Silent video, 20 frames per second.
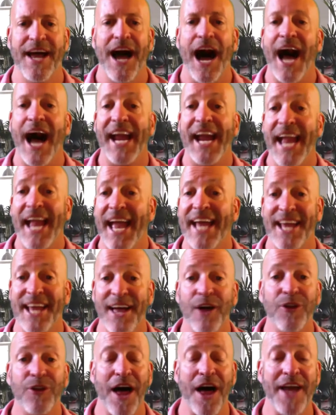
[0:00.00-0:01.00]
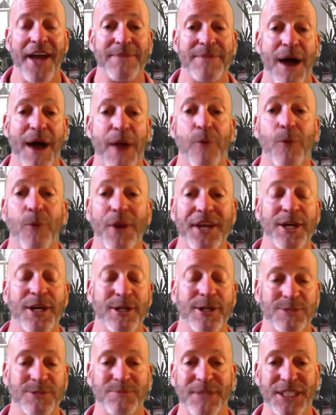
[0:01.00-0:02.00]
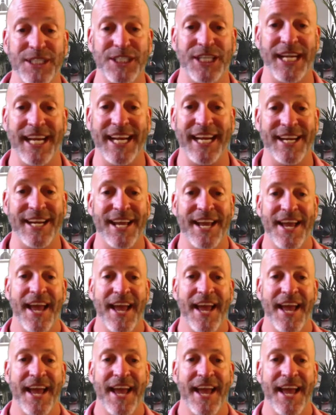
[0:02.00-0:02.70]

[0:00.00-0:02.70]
I had held on to my Windows machine,